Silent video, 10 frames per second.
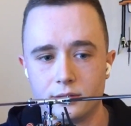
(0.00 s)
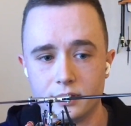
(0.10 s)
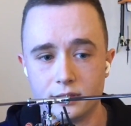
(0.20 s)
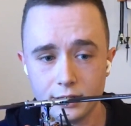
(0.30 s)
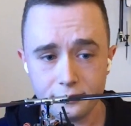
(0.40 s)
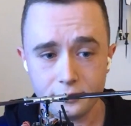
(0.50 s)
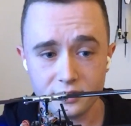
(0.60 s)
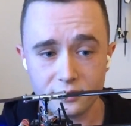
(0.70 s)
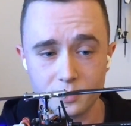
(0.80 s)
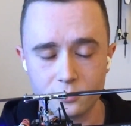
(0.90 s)
The
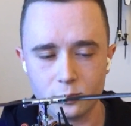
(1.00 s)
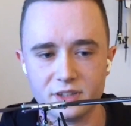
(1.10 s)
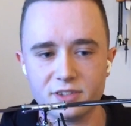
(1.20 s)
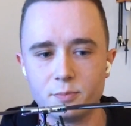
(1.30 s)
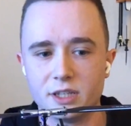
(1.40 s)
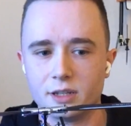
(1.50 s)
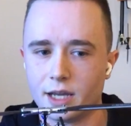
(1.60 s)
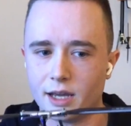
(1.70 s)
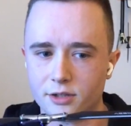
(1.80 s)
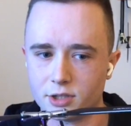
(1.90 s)
difference between speed and
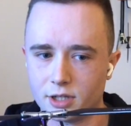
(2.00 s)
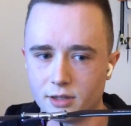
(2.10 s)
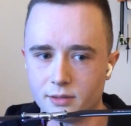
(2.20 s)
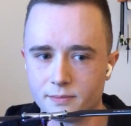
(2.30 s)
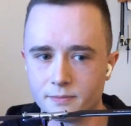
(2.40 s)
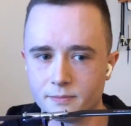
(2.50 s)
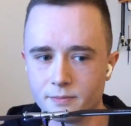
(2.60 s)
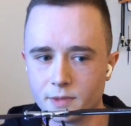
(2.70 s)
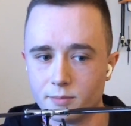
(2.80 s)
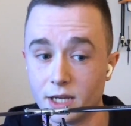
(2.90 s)
agile,
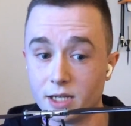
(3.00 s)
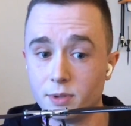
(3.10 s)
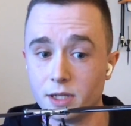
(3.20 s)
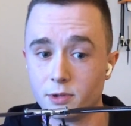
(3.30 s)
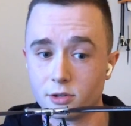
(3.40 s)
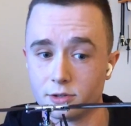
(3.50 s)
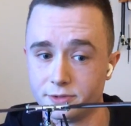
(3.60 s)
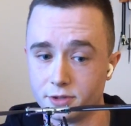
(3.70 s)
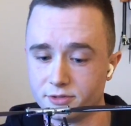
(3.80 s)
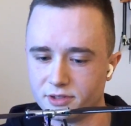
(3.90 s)
many people
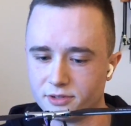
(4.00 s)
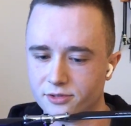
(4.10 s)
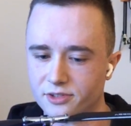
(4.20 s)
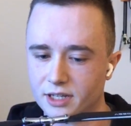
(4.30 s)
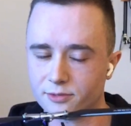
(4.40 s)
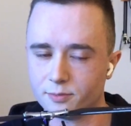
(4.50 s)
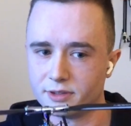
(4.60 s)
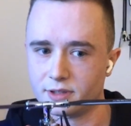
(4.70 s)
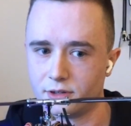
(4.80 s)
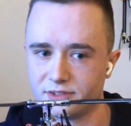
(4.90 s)
confuse these two settings,
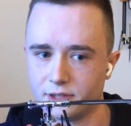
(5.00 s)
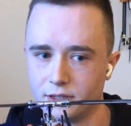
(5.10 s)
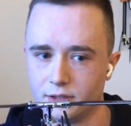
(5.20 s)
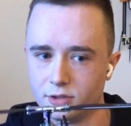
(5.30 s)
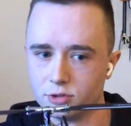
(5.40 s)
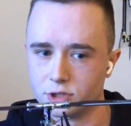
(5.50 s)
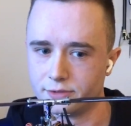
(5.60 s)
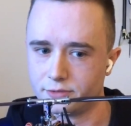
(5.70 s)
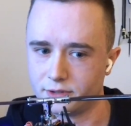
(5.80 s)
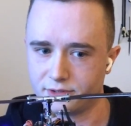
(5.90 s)
but there is a huge
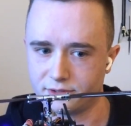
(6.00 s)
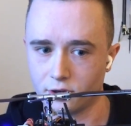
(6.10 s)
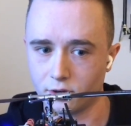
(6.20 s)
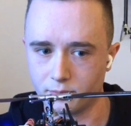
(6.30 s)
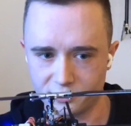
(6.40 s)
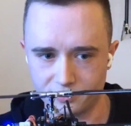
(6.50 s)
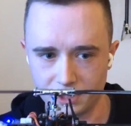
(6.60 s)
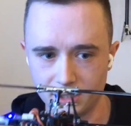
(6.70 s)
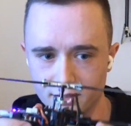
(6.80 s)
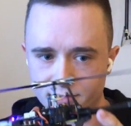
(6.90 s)
difference. So
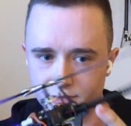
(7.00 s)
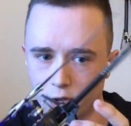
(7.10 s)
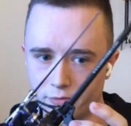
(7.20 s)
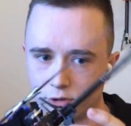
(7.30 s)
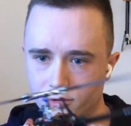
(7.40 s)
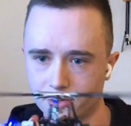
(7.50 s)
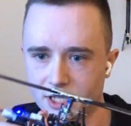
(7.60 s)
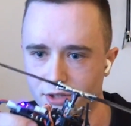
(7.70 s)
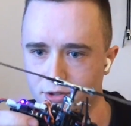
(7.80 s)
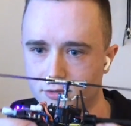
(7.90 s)
speed is the overall
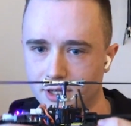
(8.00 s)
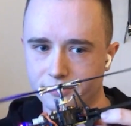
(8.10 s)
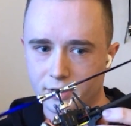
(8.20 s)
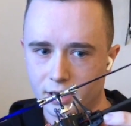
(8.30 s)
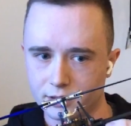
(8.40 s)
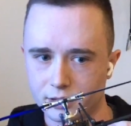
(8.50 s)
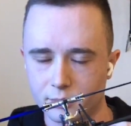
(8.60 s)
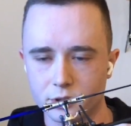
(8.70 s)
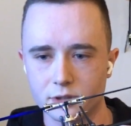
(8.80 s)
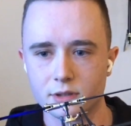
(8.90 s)
rotation rate of the
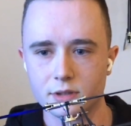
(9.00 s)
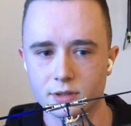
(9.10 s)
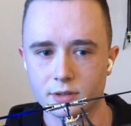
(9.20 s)
helicopter.